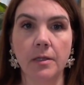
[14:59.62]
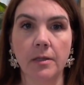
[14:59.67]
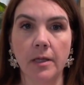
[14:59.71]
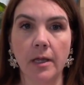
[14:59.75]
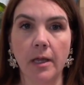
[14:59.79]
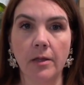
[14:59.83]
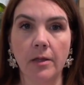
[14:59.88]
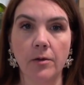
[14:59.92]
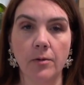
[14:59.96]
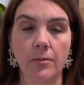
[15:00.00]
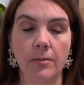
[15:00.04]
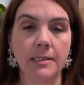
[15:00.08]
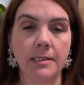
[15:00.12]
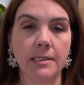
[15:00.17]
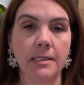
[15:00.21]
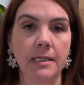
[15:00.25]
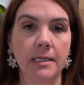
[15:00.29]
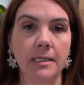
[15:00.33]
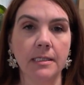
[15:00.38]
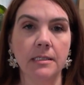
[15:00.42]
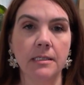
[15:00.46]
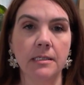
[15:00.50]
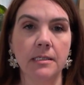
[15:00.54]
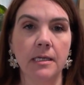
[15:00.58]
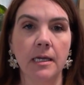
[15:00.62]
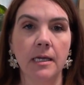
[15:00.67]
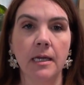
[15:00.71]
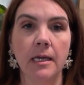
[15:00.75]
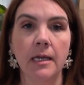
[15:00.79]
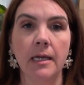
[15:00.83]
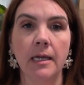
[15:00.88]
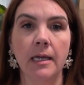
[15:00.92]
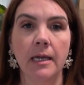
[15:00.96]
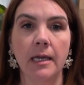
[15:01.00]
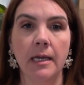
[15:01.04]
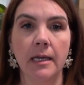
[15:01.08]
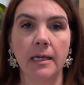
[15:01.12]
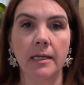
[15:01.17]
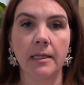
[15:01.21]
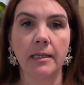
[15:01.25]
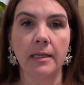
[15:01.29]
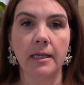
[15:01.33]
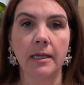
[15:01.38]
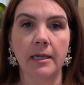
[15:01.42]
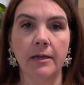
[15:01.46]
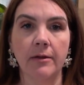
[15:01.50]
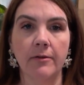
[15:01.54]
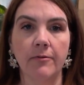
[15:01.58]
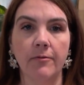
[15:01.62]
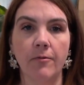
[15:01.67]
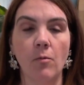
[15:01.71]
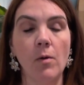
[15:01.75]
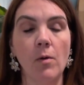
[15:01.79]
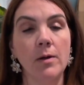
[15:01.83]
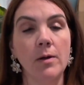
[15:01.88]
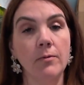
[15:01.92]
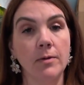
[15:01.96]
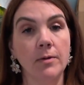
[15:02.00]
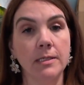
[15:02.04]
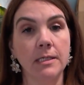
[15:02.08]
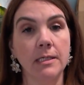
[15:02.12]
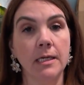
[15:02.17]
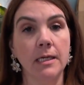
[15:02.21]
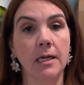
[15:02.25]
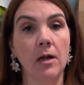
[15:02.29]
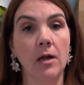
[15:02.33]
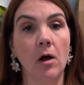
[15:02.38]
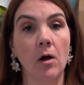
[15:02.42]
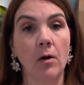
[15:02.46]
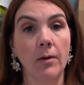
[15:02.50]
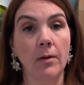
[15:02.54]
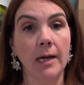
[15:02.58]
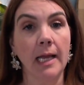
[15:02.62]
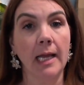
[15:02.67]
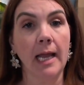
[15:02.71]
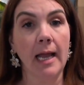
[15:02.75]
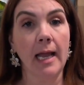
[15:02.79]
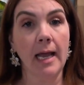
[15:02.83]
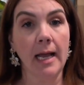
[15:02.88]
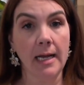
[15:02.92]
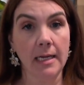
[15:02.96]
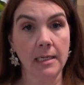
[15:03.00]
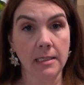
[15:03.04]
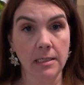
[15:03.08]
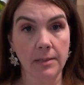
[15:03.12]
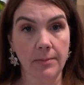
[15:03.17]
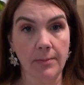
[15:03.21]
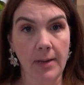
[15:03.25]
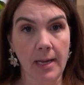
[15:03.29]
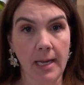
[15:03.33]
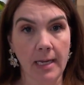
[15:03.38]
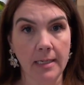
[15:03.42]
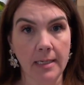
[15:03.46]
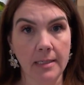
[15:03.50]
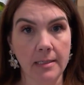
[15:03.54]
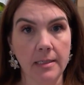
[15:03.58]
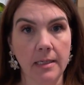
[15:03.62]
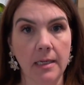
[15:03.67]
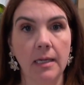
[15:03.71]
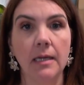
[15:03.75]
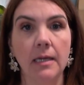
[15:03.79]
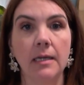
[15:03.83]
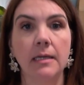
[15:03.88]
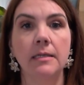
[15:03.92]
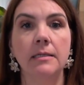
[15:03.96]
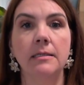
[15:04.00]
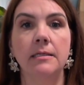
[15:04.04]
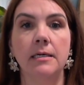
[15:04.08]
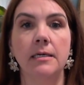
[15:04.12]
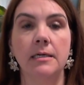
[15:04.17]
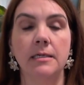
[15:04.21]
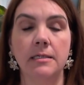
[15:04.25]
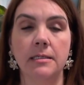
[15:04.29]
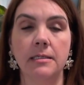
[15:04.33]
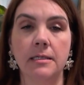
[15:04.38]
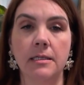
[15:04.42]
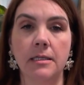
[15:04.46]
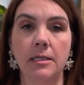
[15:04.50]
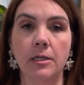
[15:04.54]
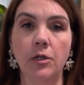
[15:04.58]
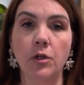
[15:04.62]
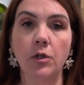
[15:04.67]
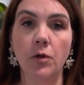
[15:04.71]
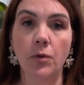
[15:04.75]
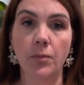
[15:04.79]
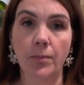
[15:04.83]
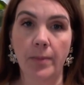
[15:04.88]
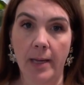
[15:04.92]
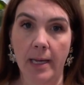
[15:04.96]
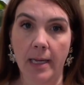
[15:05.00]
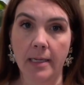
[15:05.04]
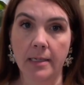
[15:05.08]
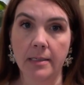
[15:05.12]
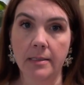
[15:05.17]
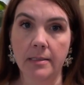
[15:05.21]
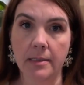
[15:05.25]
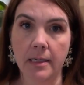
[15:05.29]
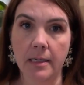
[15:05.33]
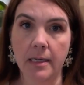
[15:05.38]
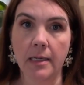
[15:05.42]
the other residents, and that if one resident already has a pet, does the new pet